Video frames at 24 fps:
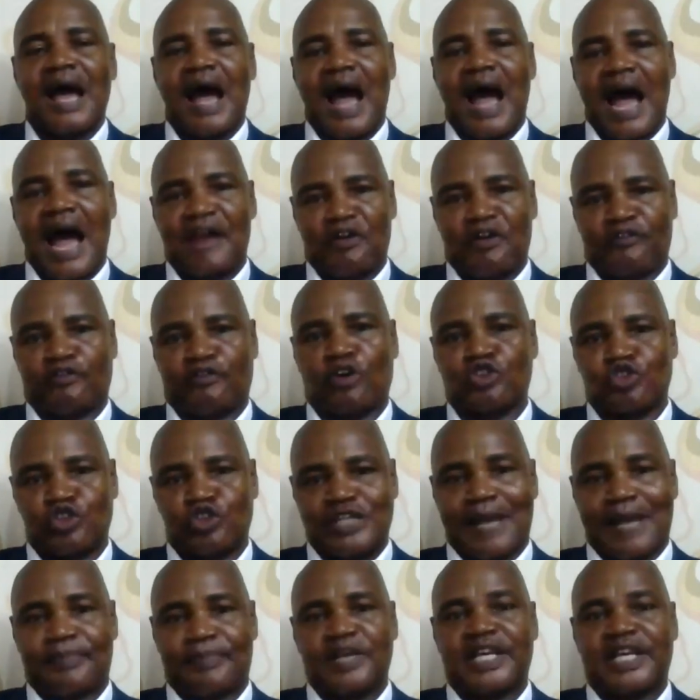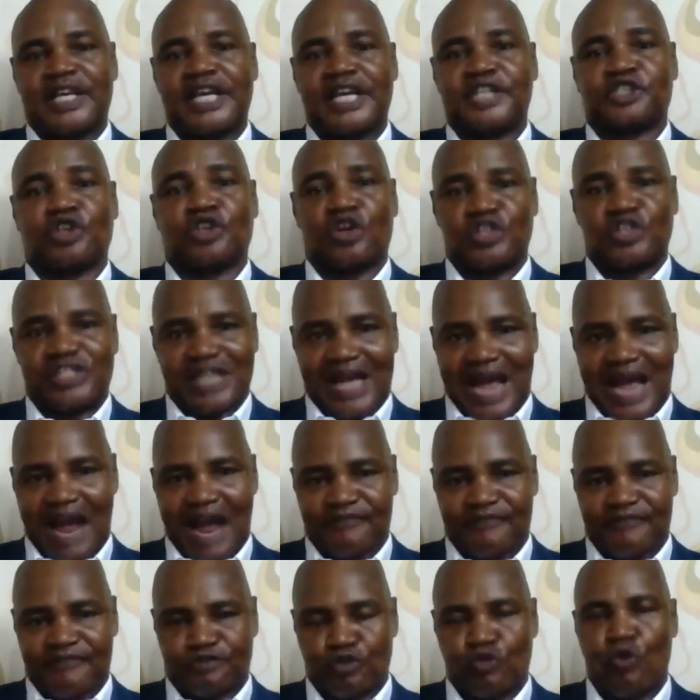And of course, those applications have
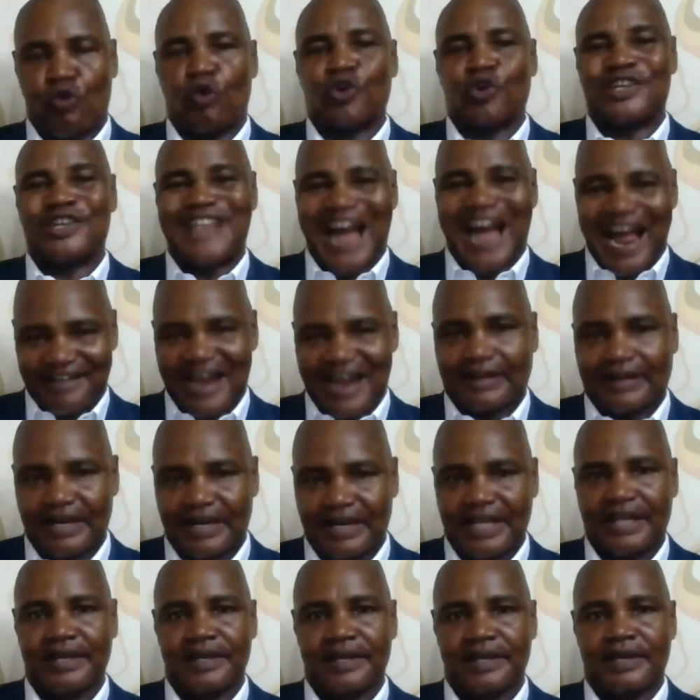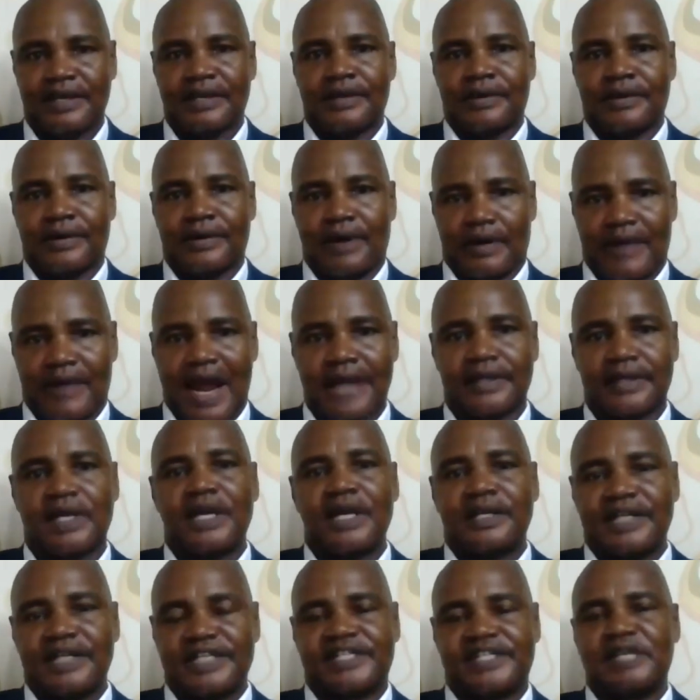to go directly, all right?
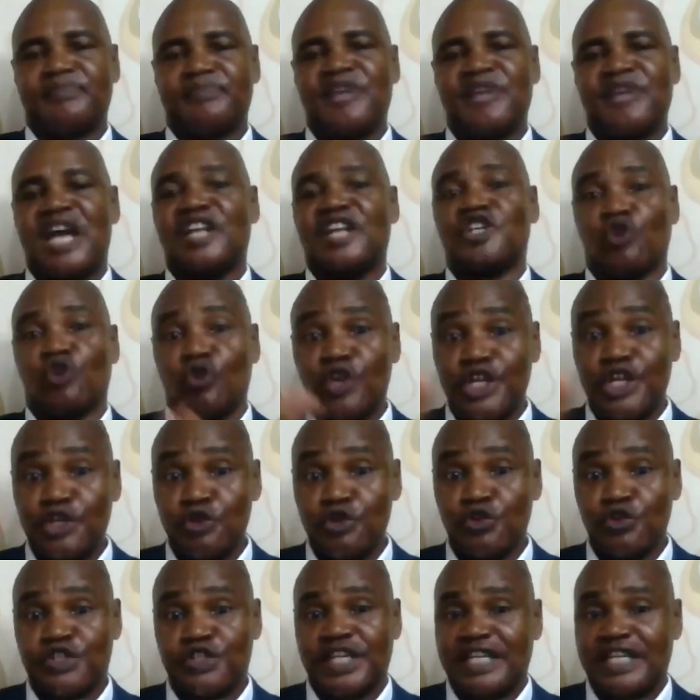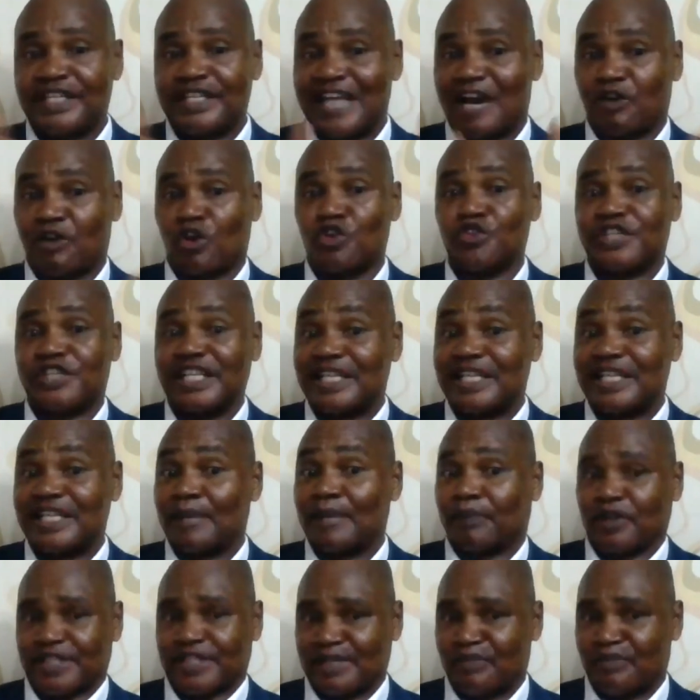The CBN is only they are not using
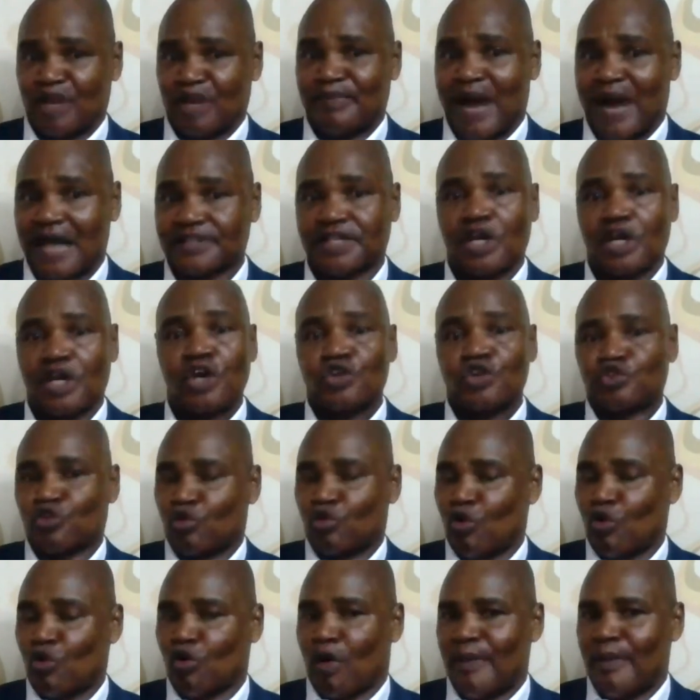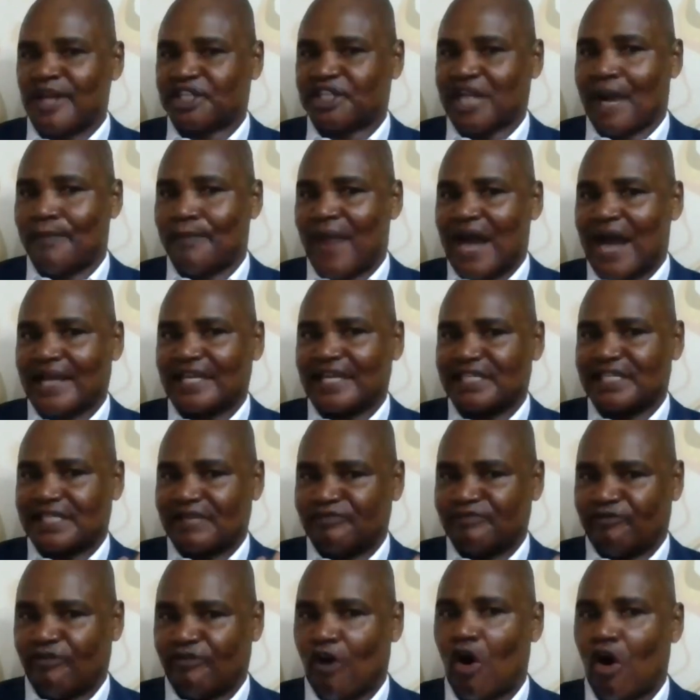deposit money banks, so no commercial bank is
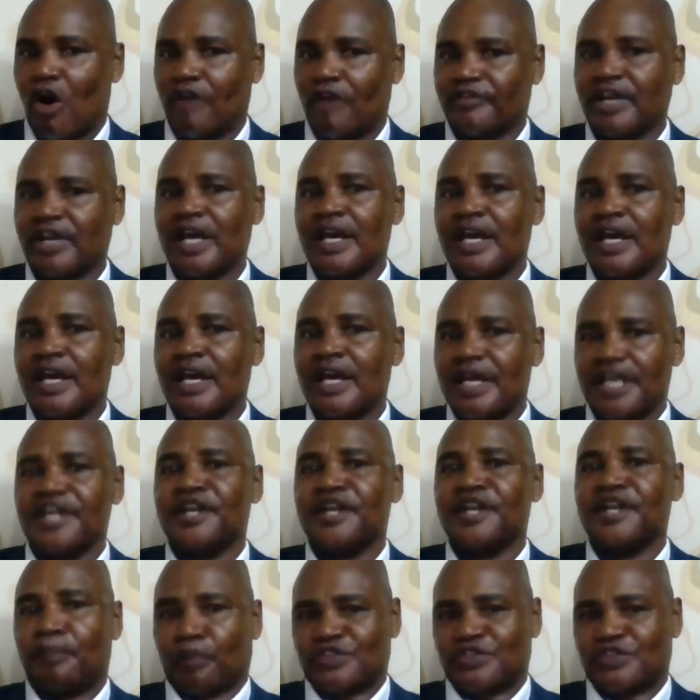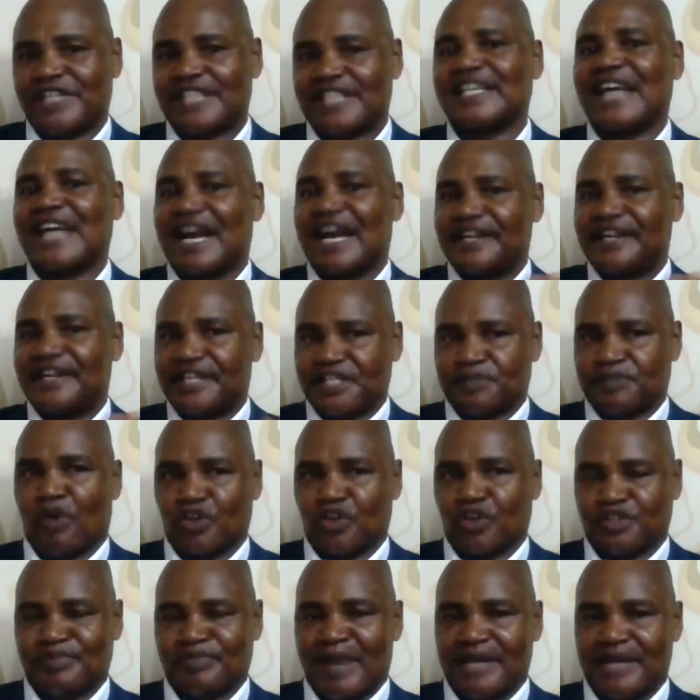involved in the processing and
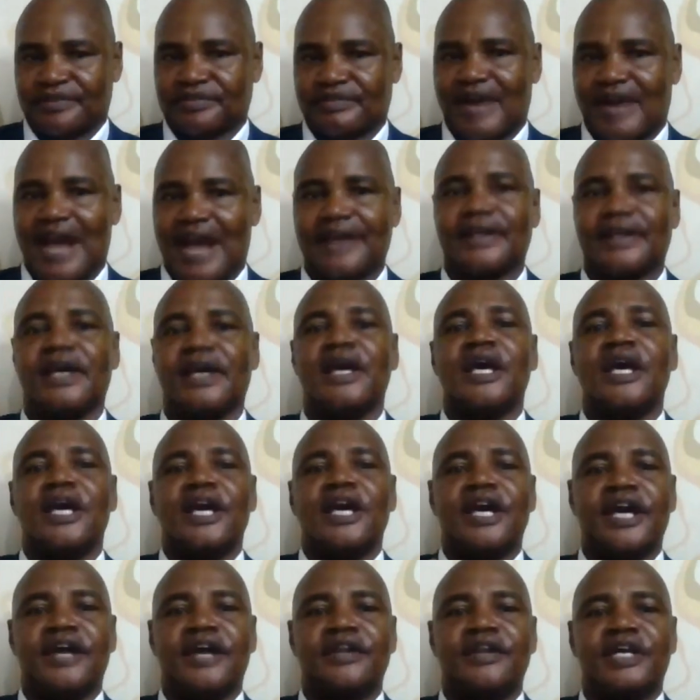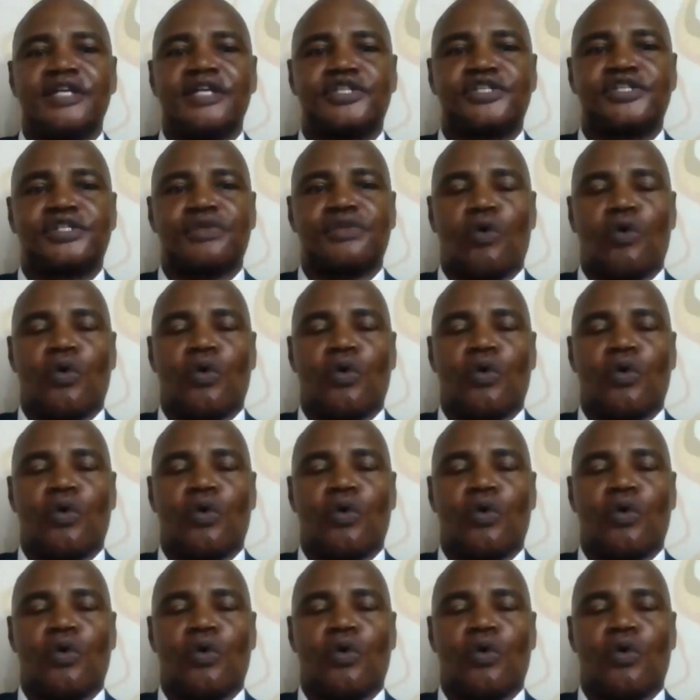disbursement, right? It is